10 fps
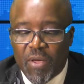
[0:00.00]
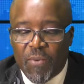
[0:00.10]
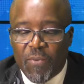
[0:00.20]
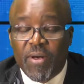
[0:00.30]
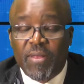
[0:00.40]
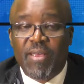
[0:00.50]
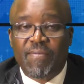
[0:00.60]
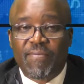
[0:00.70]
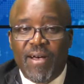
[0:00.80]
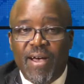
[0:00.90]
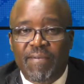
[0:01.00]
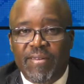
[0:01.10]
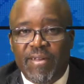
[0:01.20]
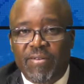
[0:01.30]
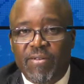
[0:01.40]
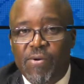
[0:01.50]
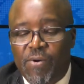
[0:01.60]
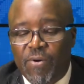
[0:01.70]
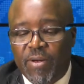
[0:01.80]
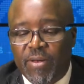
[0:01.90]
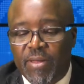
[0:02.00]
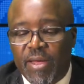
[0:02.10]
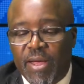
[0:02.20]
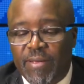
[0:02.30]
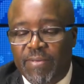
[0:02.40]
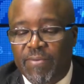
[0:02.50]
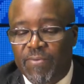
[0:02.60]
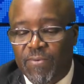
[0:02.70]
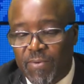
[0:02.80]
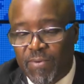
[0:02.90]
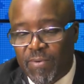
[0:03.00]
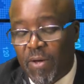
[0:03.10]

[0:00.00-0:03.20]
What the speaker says: what this 5-judge court has ruled,